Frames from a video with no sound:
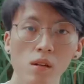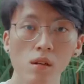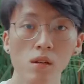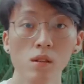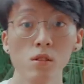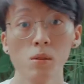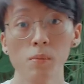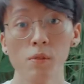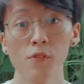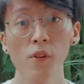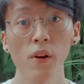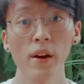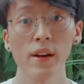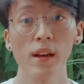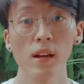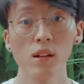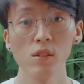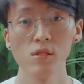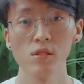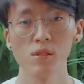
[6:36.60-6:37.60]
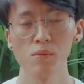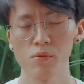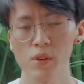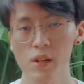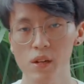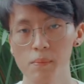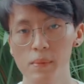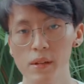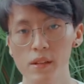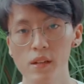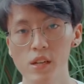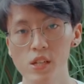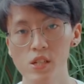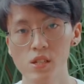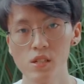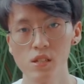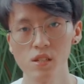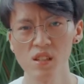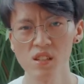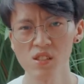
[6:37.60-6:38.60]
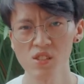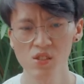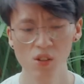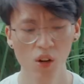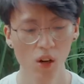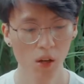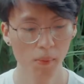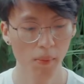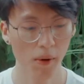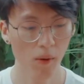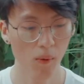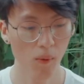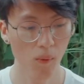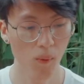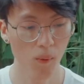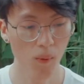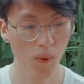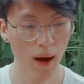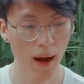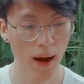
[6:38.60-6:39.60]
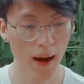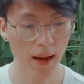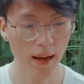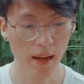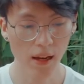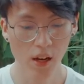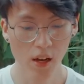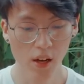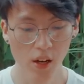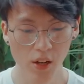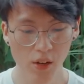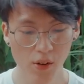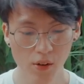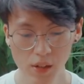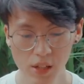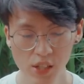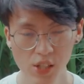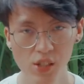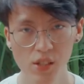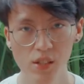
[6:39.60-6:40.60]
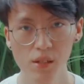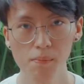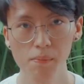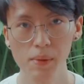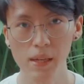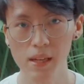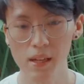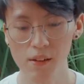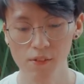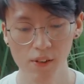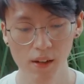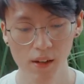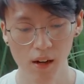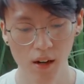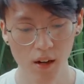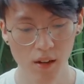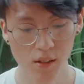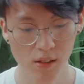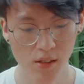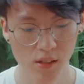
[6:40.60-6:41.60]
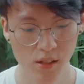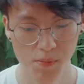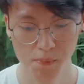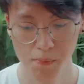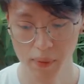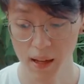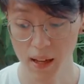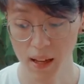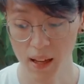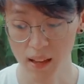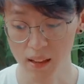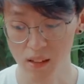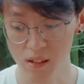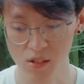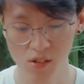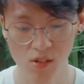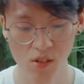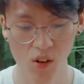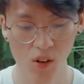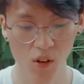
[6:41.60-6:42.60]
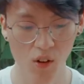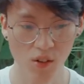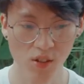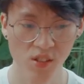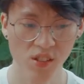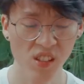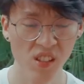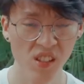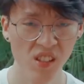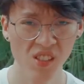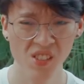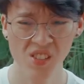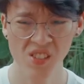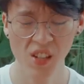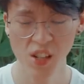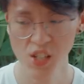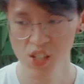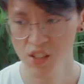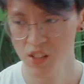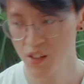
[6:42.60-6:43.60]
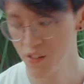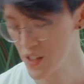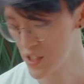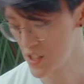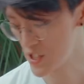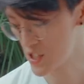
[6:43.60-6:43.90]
So before I get into some recommendations, let's talk about why you really shouldn't be giving artists pens or stationery in